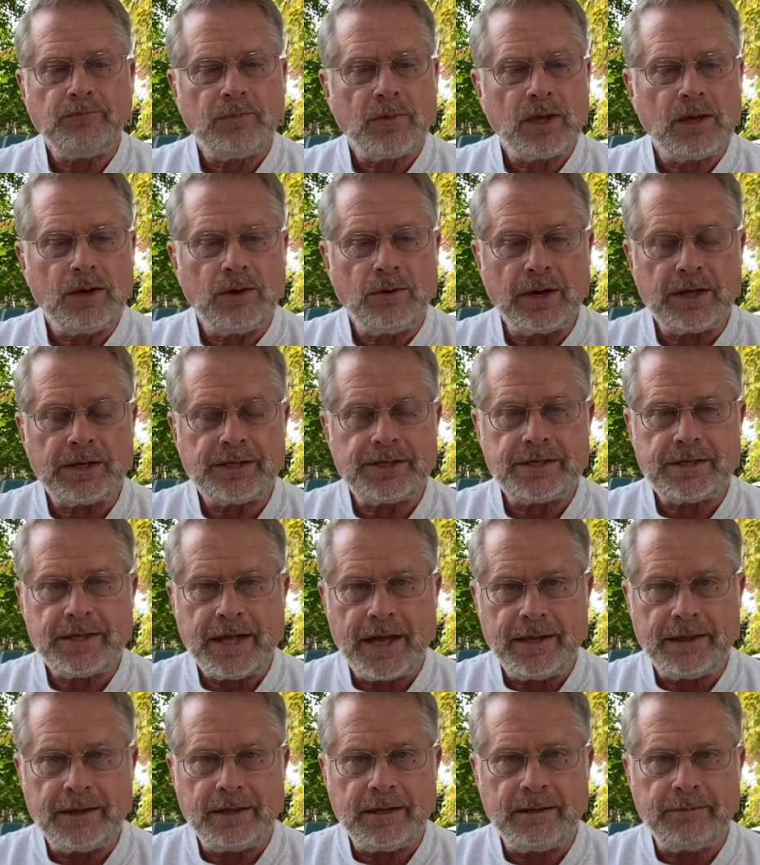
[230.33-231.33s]
You
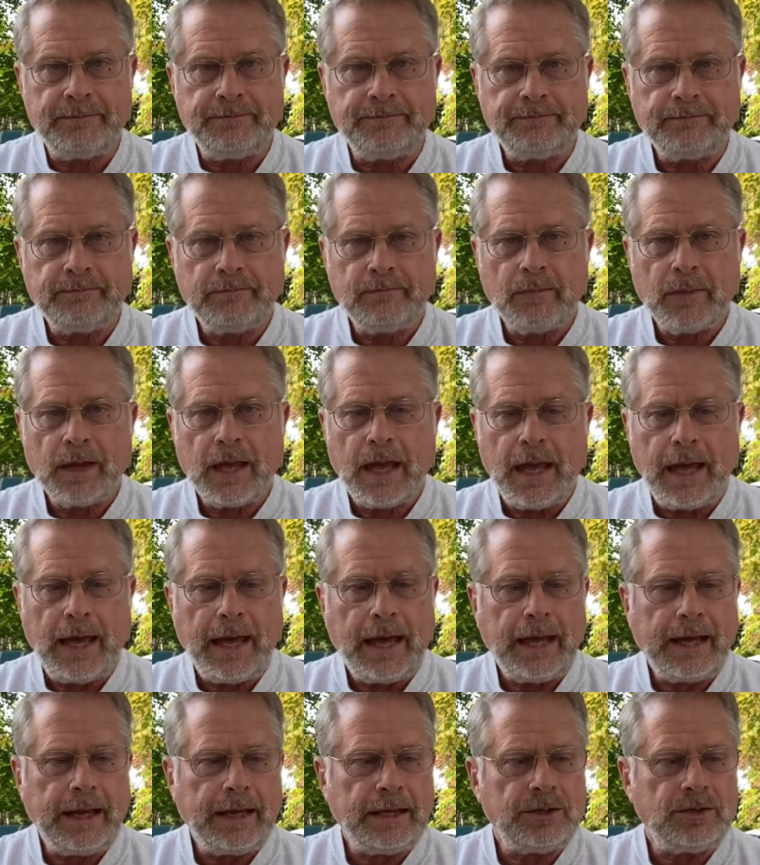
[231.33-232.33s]
extend them
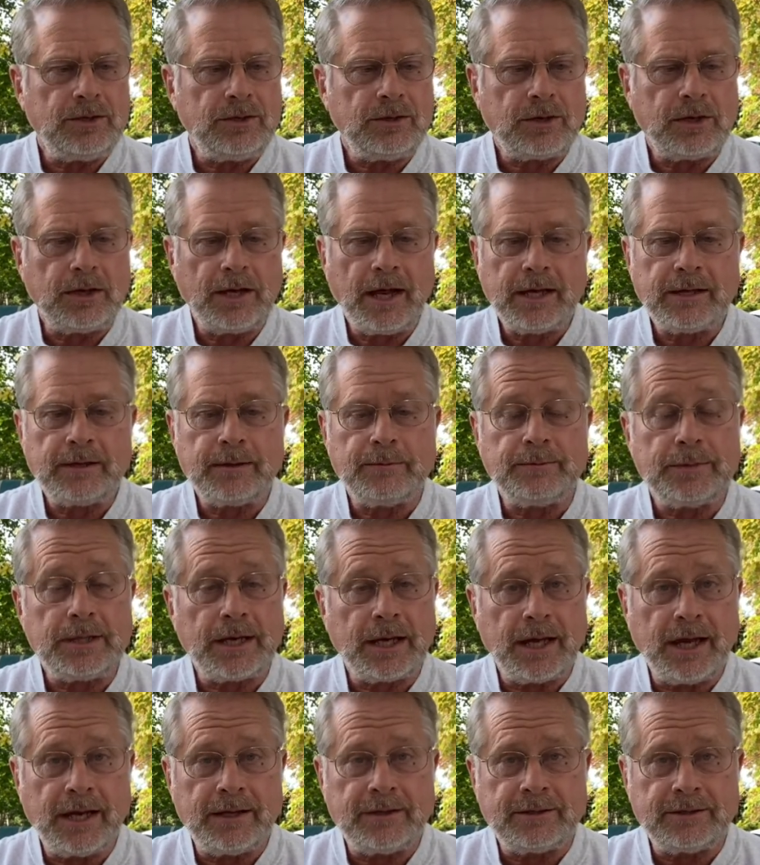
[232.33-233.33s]
and you connect them
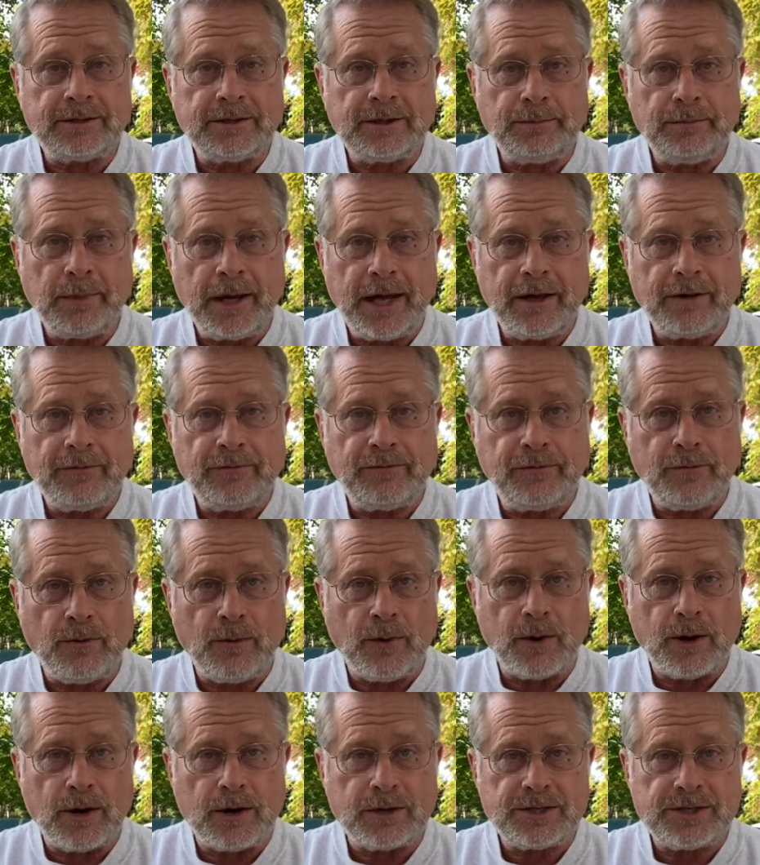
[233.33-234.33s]
together to make
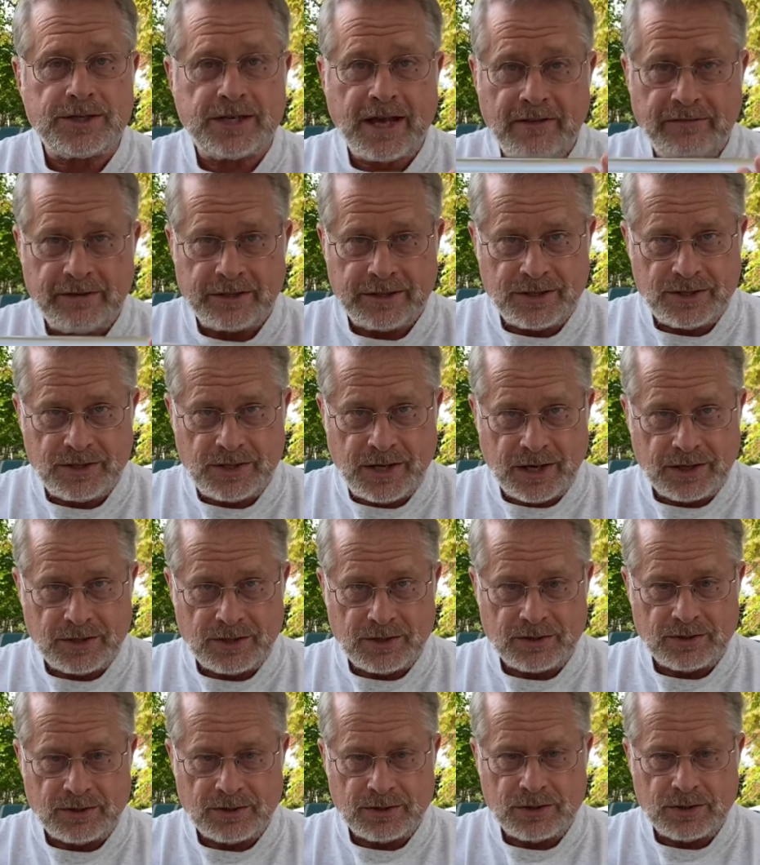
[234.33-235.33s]
4
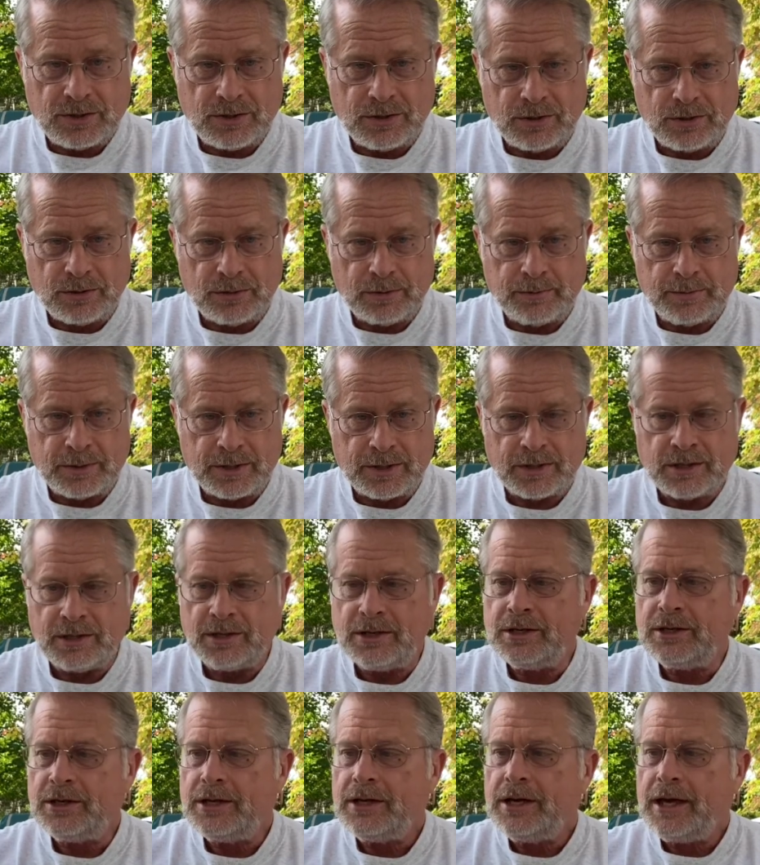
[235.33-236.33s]
7-section tubes,
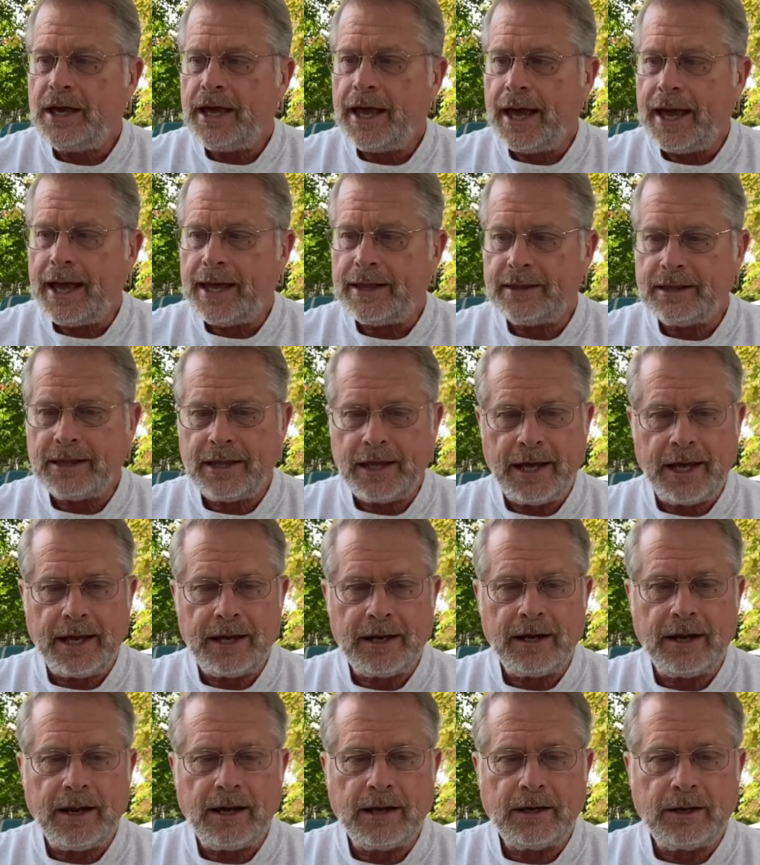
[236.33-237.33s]
and
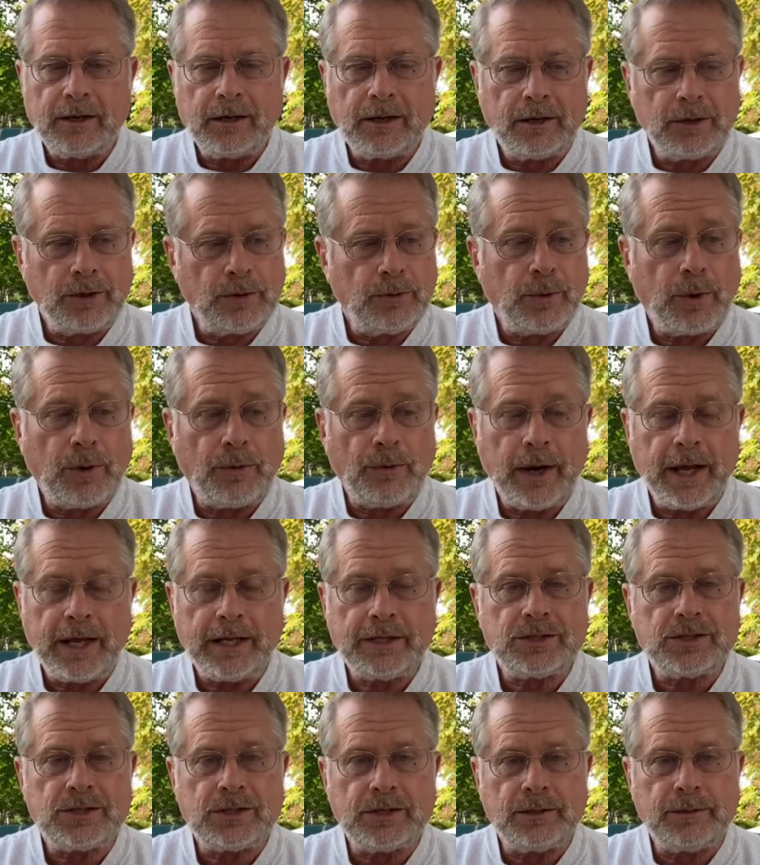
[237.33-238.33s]
then you
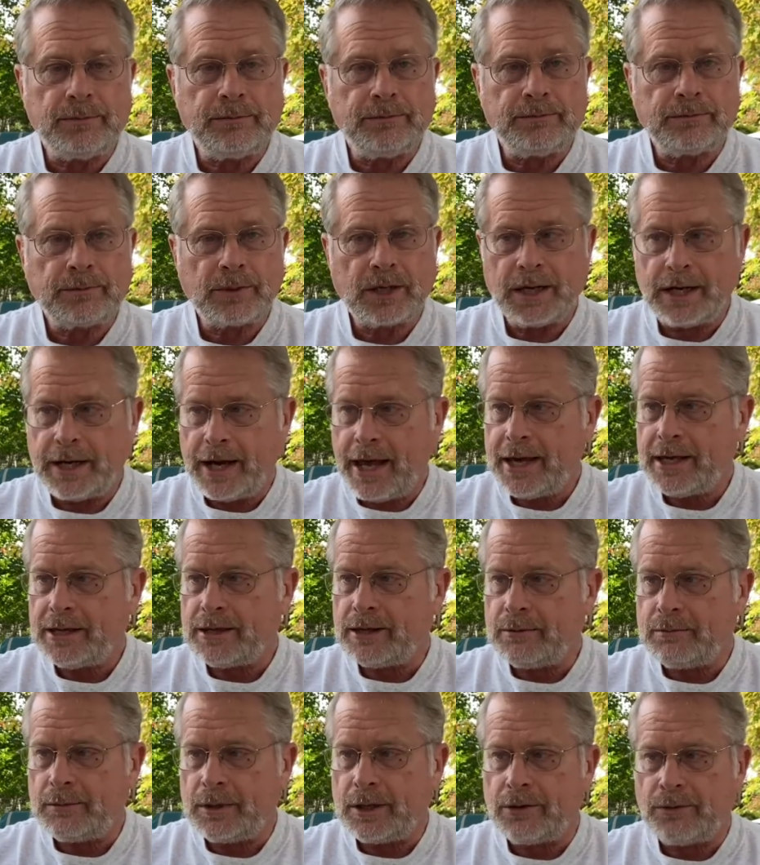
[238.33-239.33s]
arrange them, connect
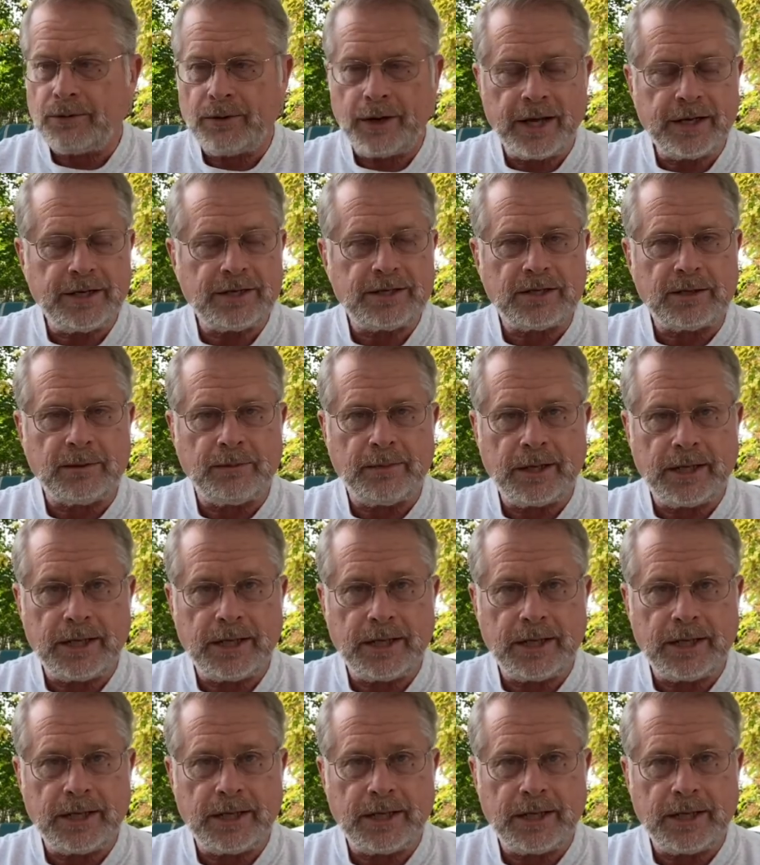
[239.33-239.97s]
them and arrange them in a